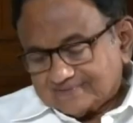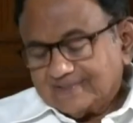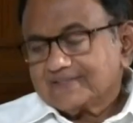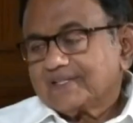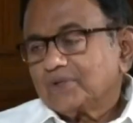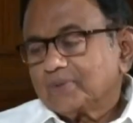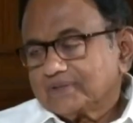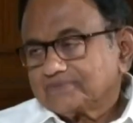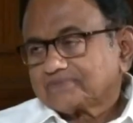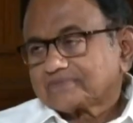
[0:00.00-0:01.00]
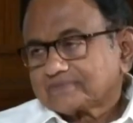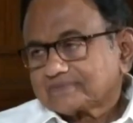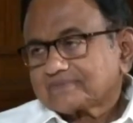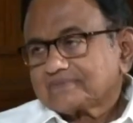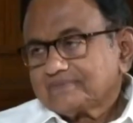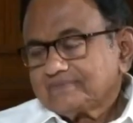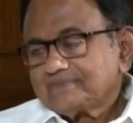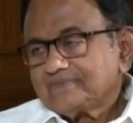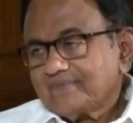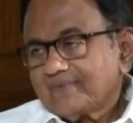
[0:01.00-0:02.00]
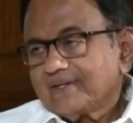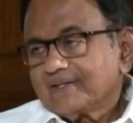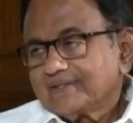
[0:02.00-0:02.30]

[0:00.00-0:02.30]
The Congress party says that,